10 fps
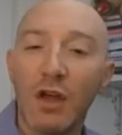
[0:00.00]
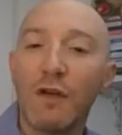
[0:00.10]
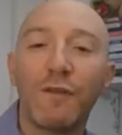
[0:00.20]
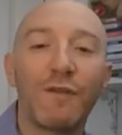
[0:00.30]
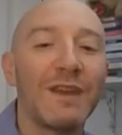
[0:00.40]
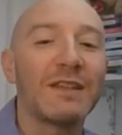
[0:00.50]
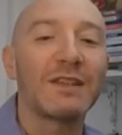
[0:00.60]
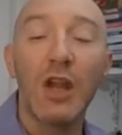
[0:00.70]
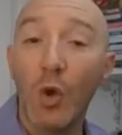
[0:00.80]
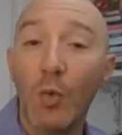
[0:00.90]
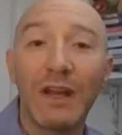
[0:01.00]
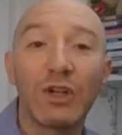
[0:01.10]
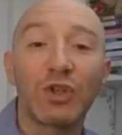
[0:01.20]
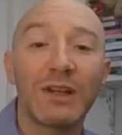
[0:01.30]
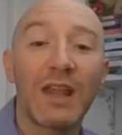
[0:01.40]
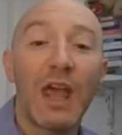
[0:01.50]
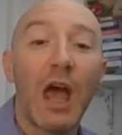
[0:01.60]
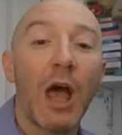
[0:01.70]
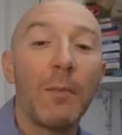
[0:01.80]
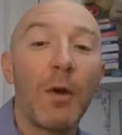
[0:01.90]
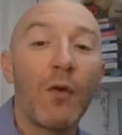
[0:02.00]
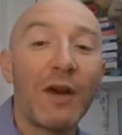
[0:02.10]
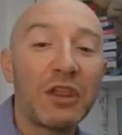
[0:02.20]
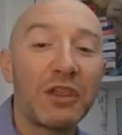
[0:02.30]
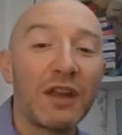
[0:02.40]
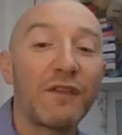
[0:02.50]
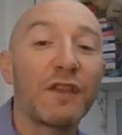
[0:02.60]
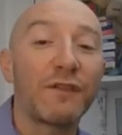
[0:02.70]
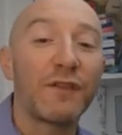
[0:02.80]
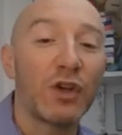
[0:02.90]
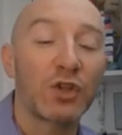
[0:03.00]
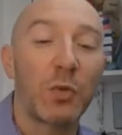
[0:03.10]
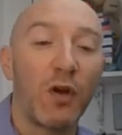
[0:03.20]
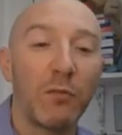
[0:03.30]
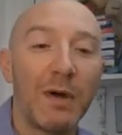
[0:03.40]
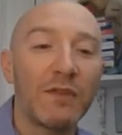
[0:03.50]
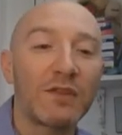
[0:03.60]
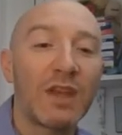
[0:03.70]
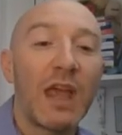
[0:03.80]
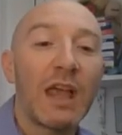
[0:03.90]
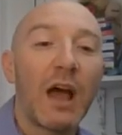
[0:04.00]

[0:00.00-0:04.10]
no fees, no interest or anything for the first 12 months.